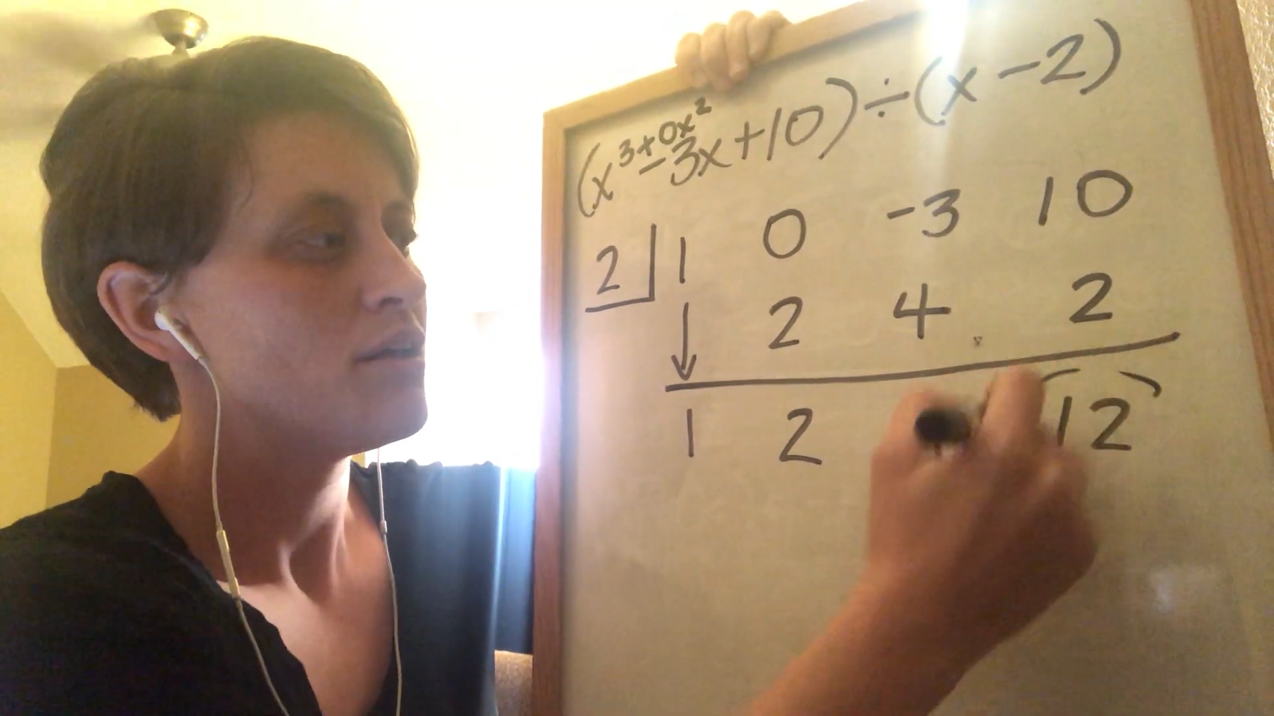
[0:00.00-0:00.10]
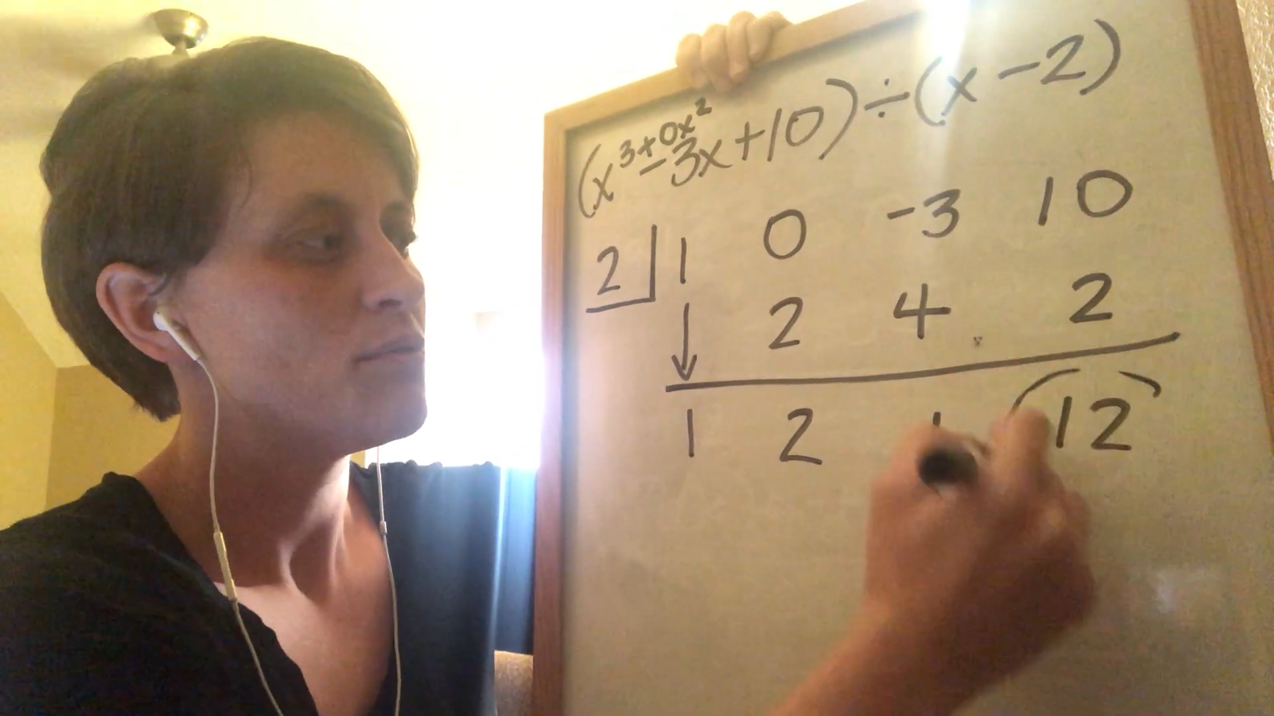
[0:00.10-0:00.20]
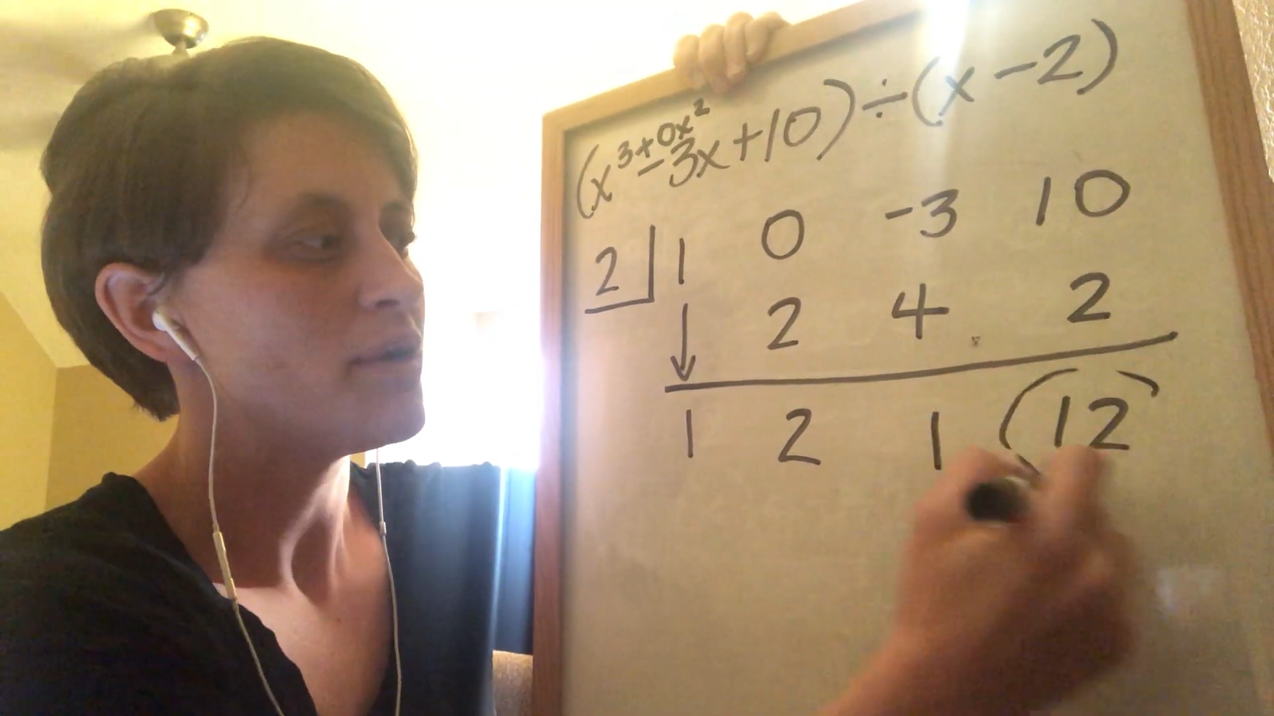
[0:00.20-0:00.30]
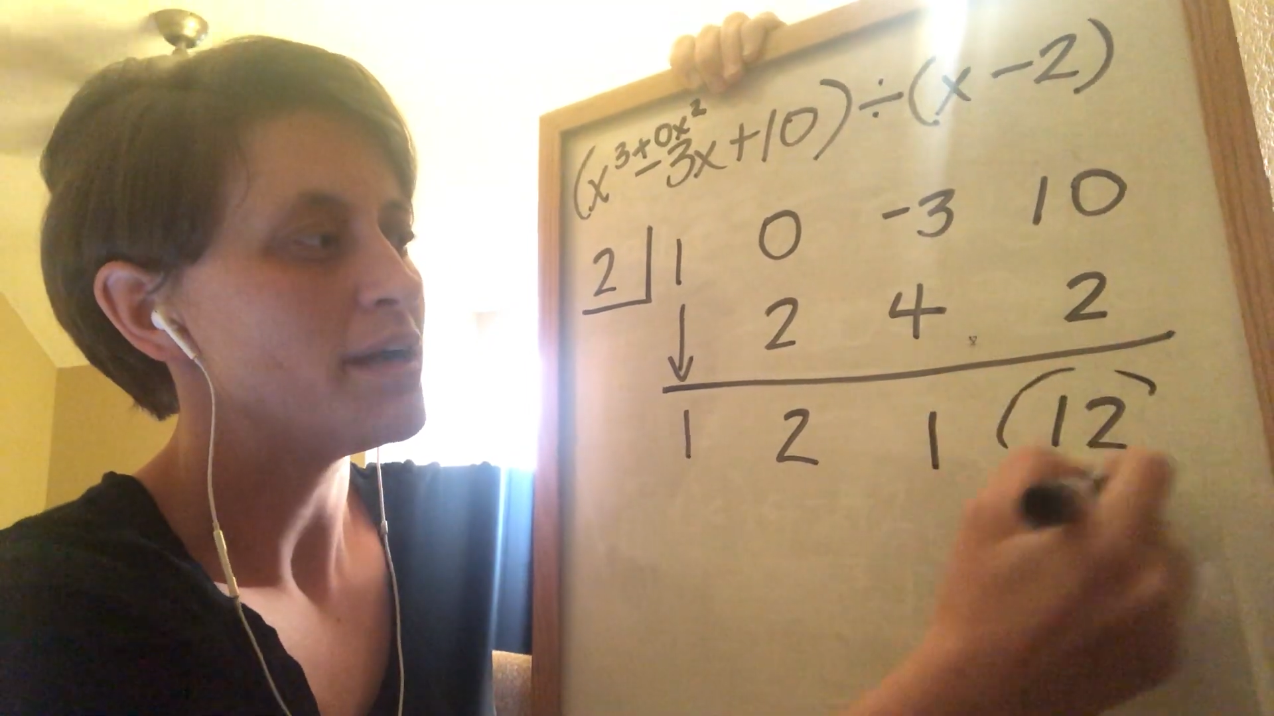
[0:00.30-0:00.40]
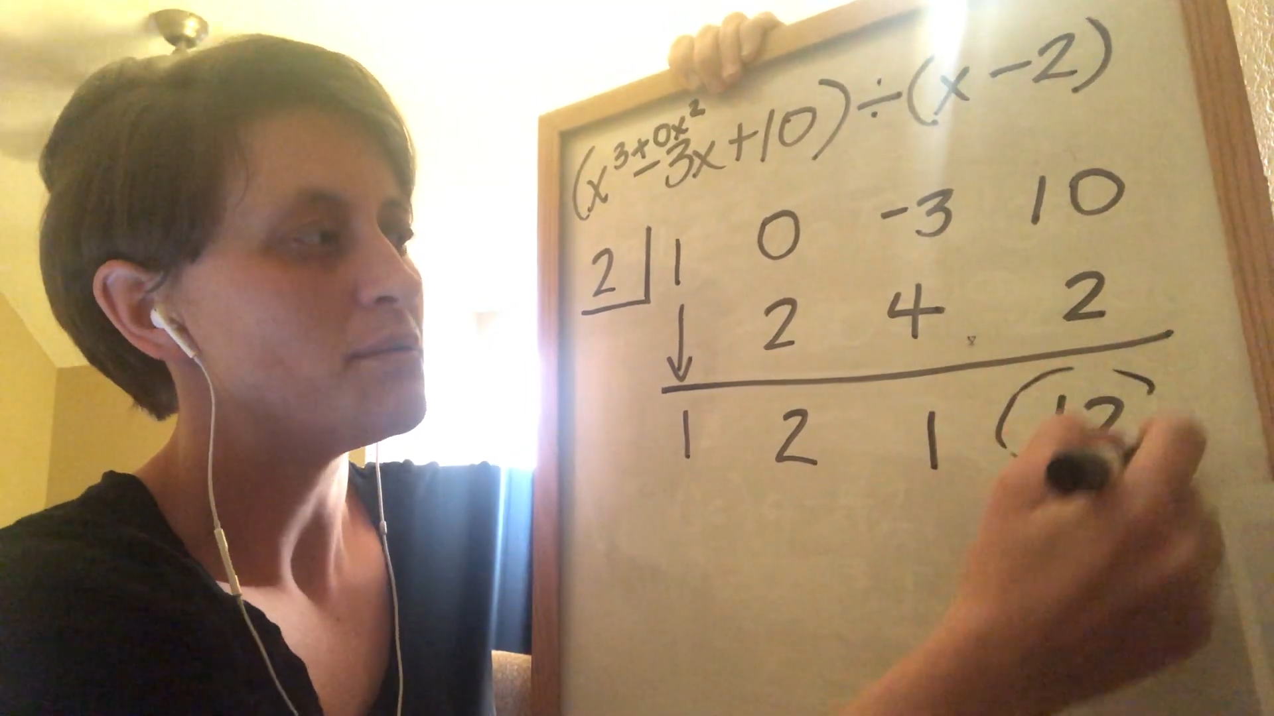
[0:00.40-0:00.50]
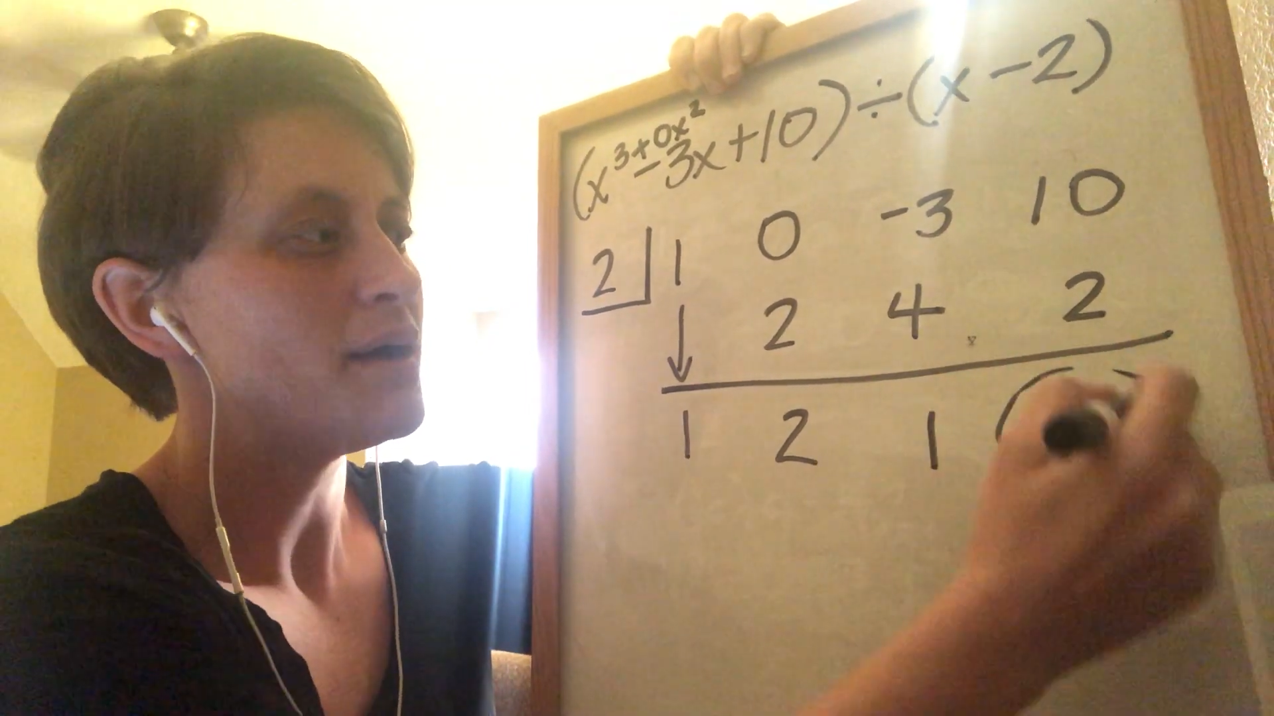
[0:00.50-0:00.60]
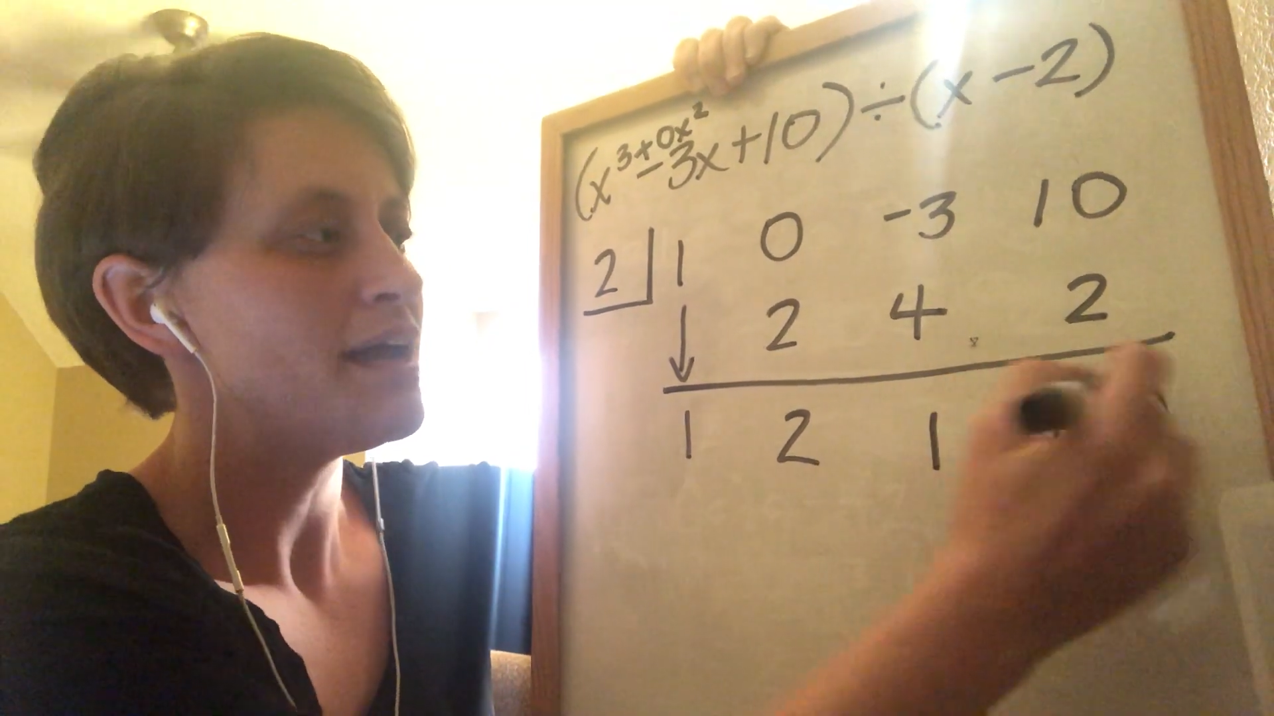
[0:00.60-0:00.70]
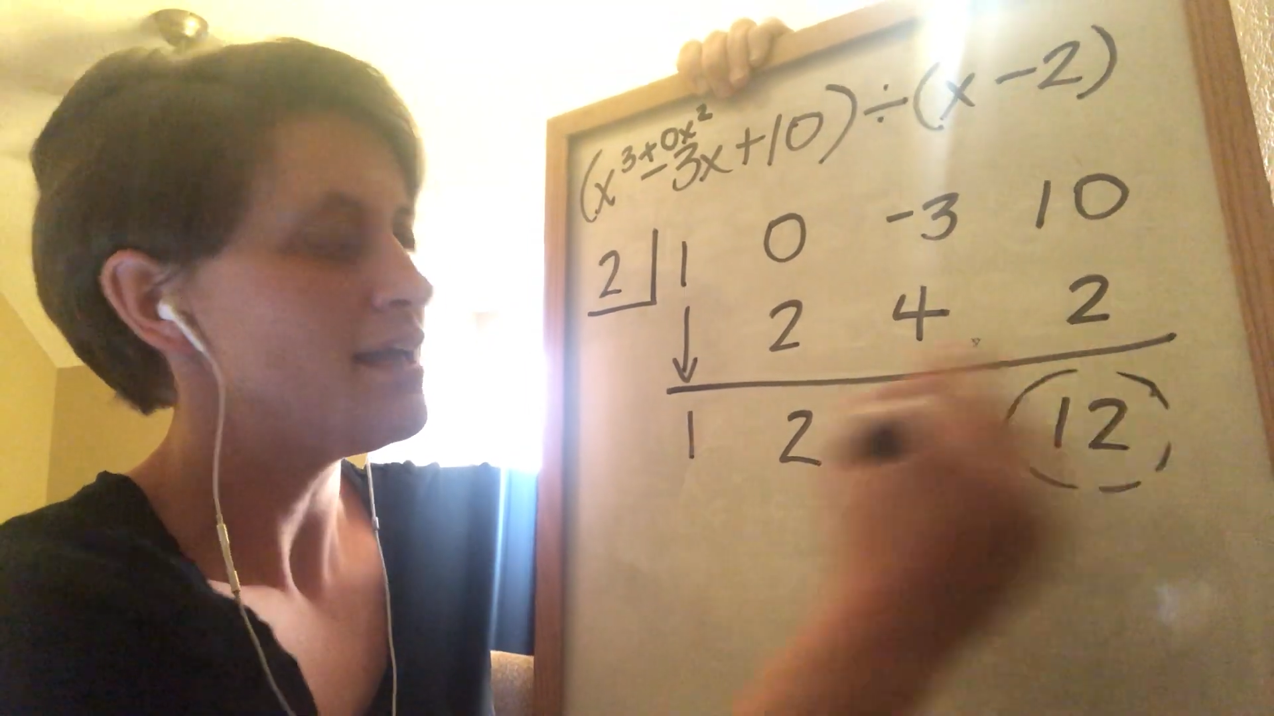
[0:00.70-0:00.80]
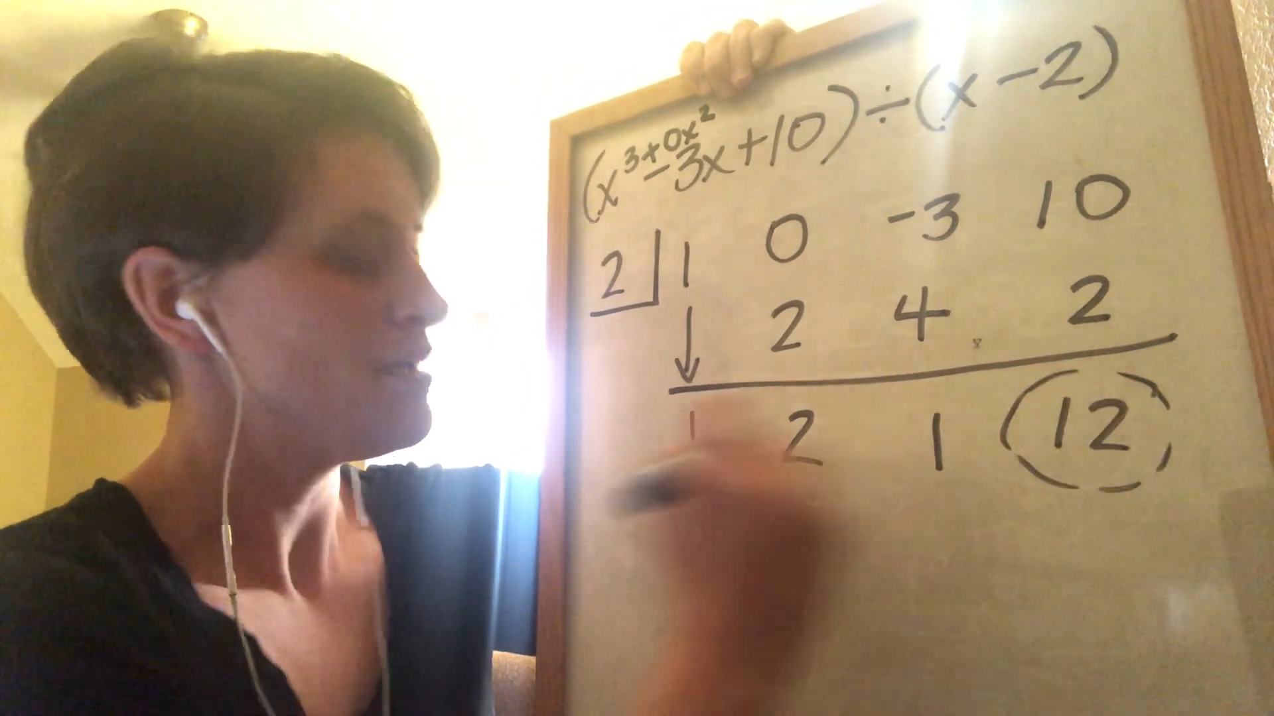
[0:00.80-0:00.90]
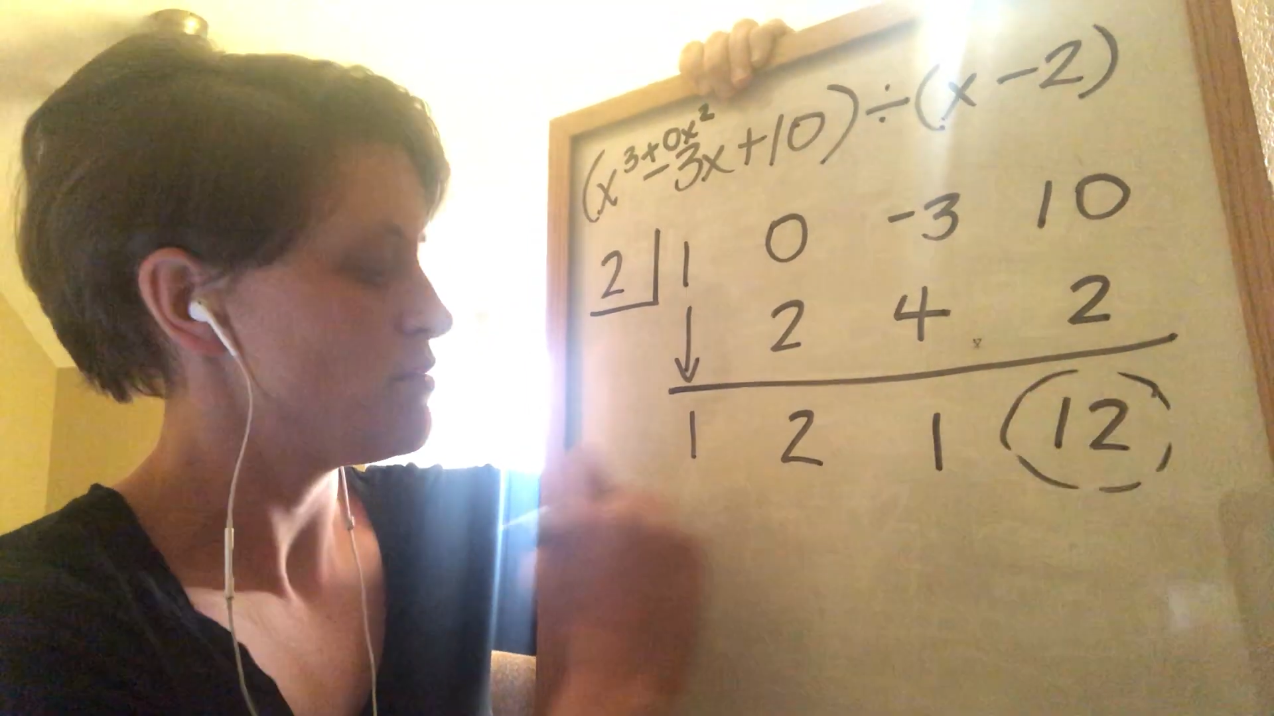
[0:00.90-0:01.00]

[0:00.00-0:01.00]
Right away,